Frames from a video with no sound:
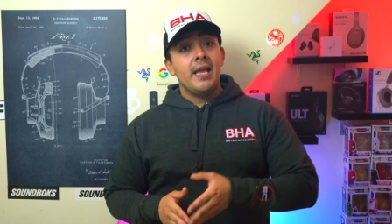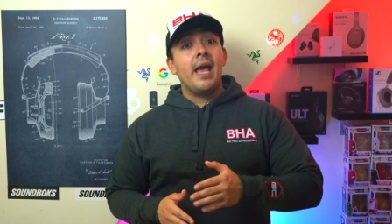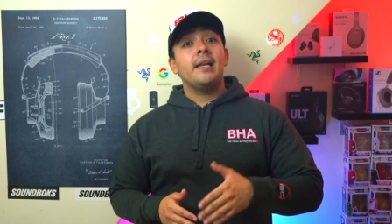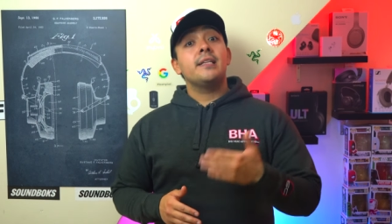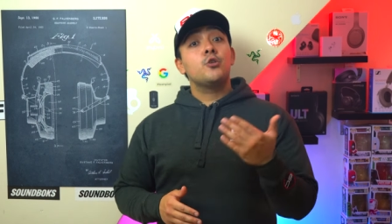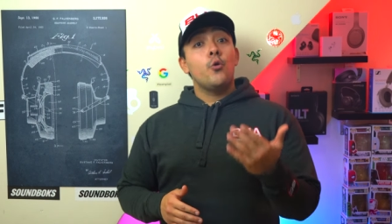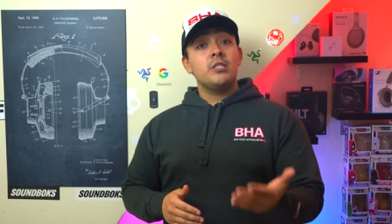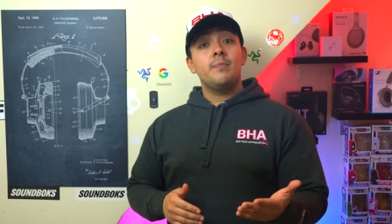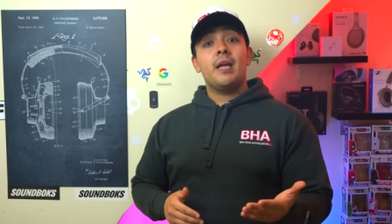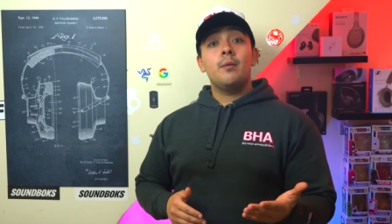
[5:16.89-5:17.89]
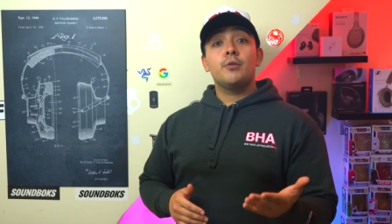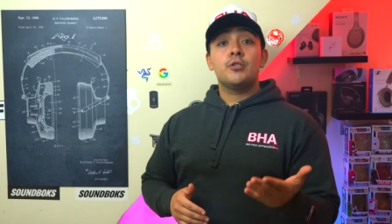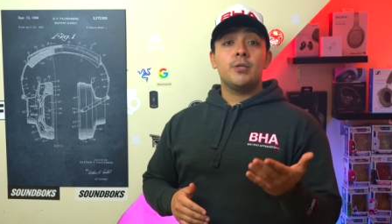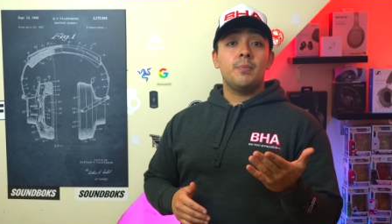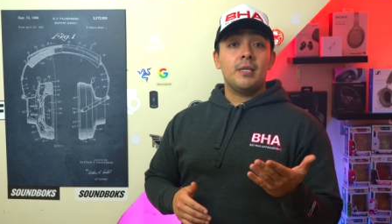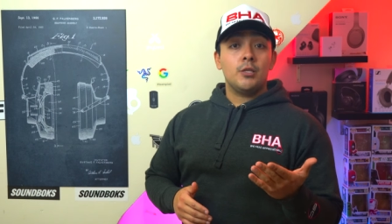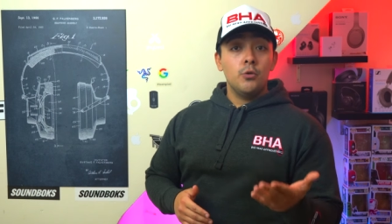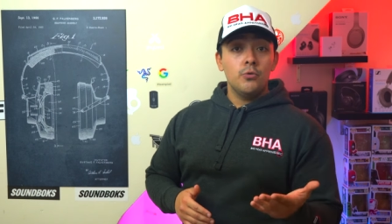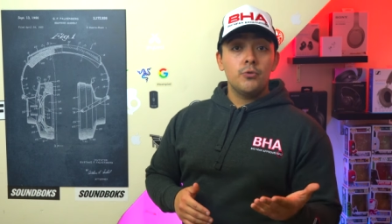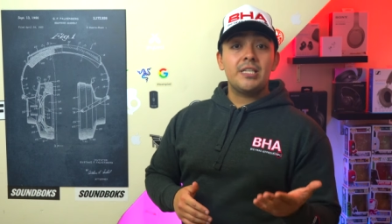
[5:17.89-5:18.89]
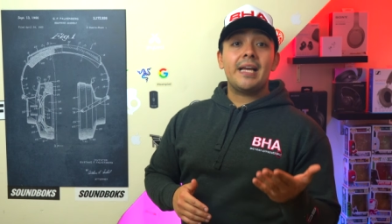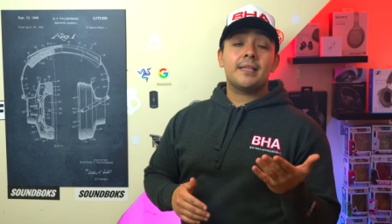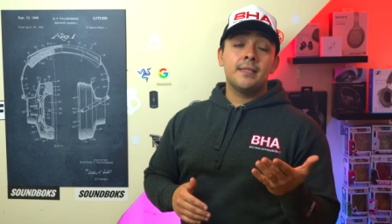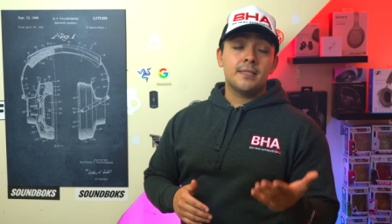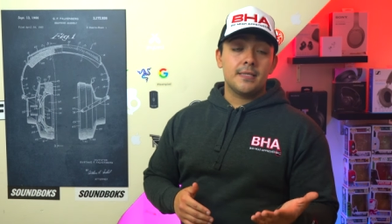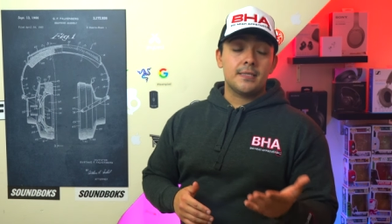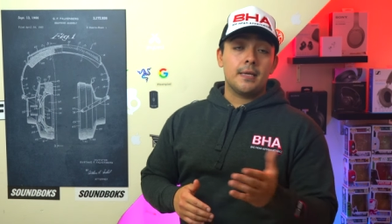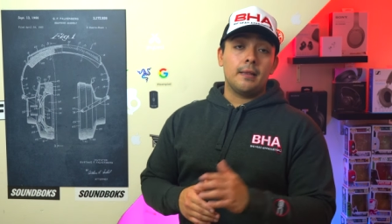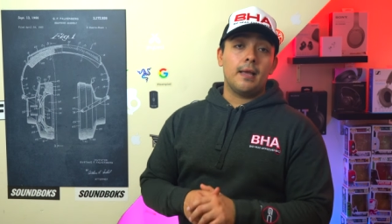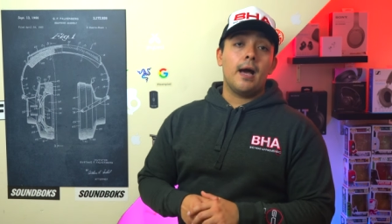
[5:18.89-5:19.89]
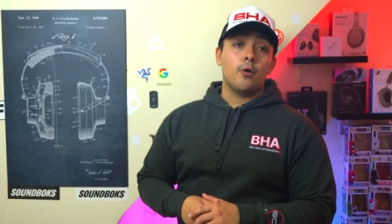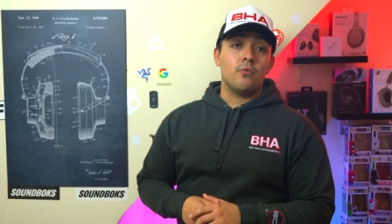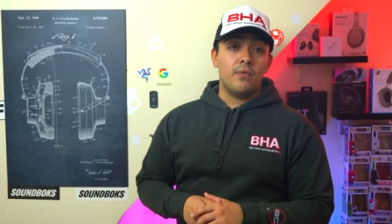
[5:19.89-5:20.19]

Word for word: and it's going to be able to be used at consistently higher